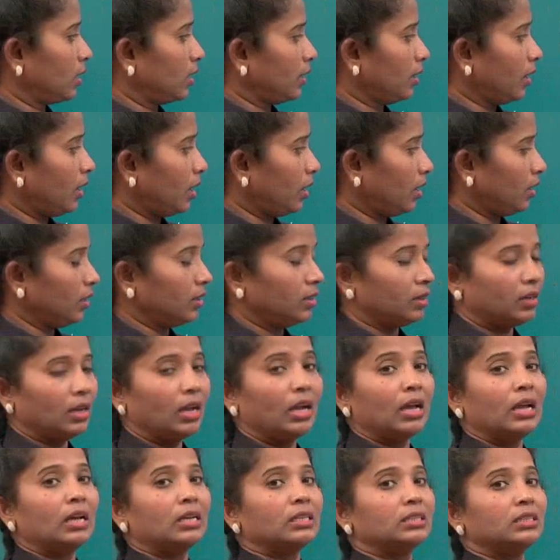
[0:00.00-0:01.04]
Here,
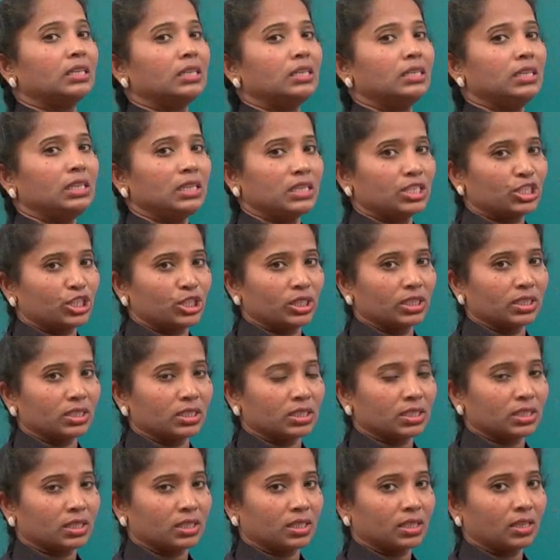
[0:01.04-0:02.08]

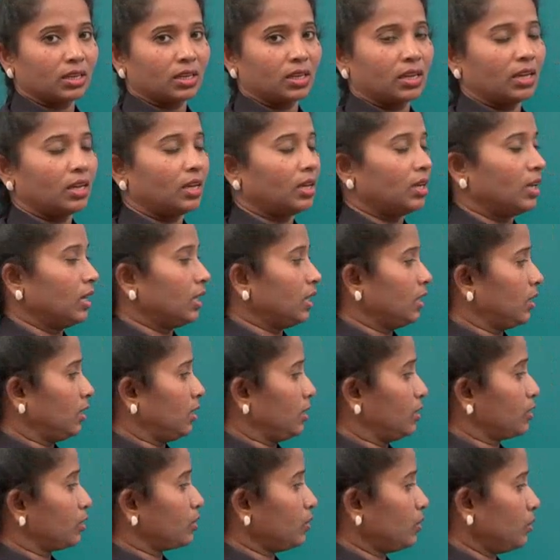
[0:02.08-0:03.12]
delicious.
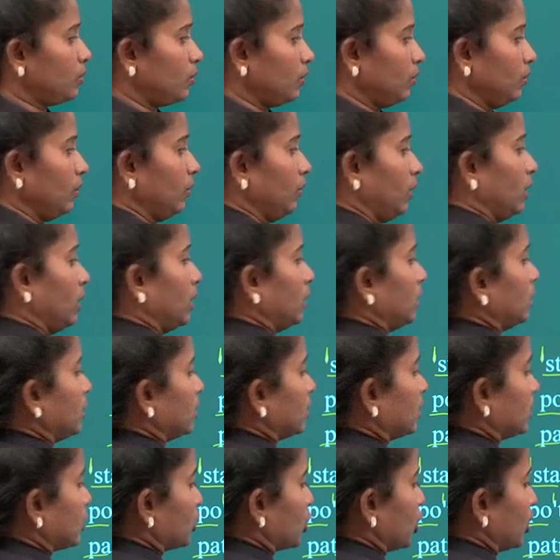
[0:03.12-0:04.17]
So
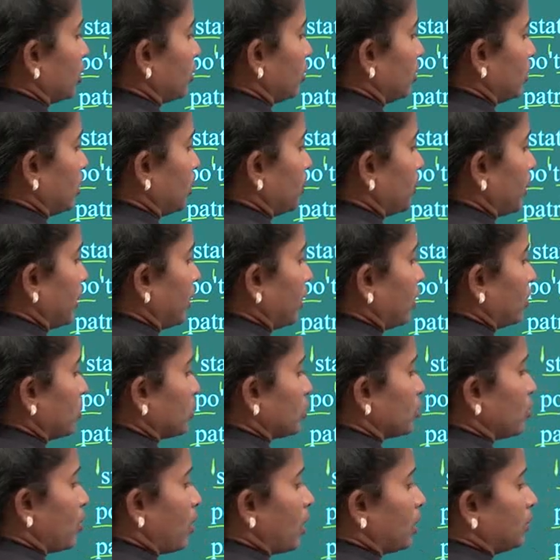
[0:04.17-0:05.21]
this should
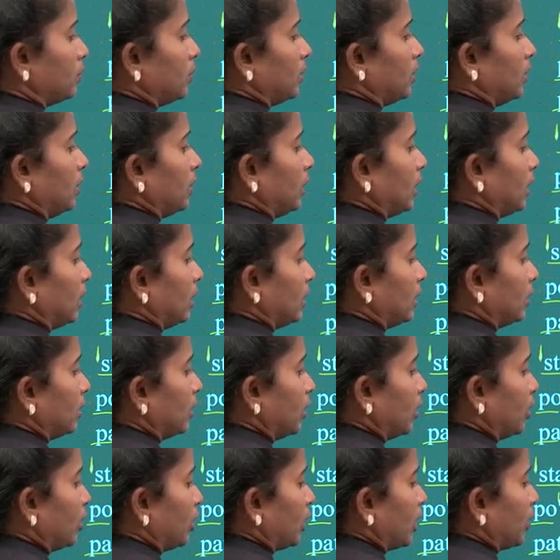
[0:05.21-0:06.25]
pronounce normal, and
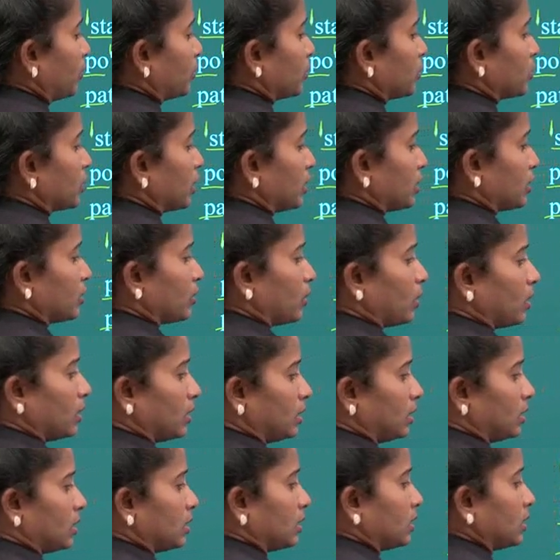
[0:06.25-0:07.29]
you have to stress on
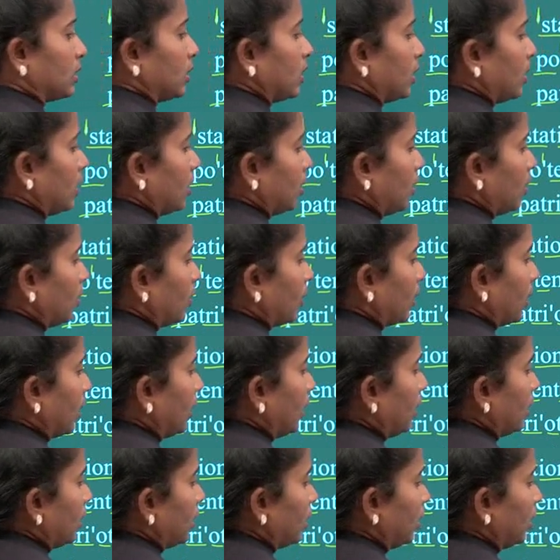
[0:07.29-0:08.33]
this. Okay.